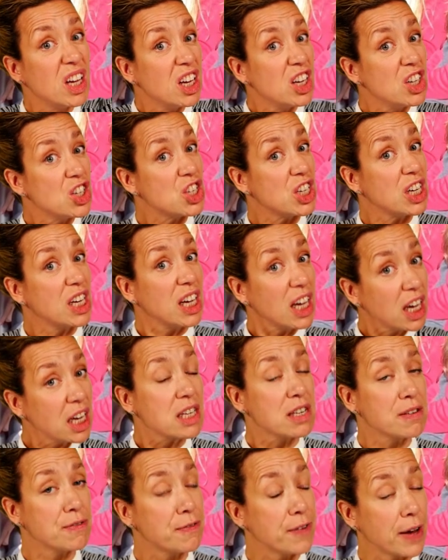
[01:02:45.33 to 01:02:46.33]
she
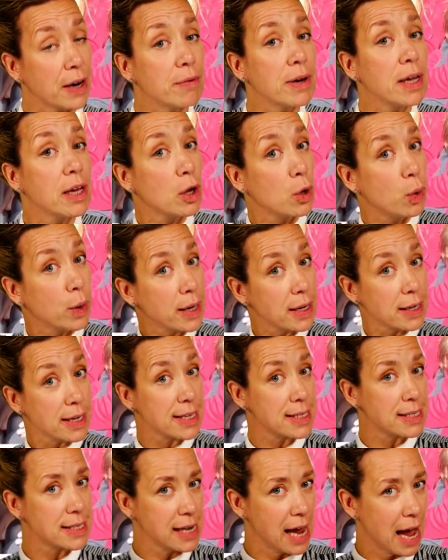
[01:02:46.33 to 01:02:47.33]
is very quickety
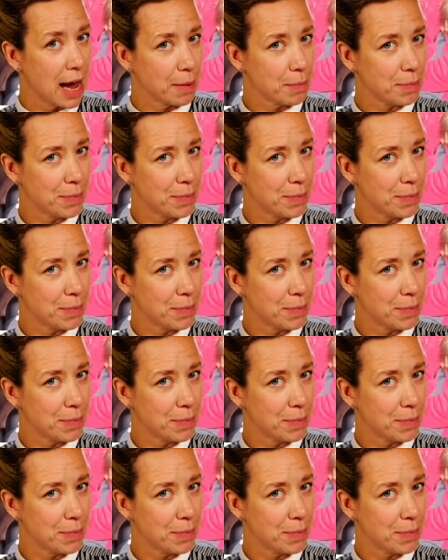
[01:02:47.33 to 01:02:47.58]
snap.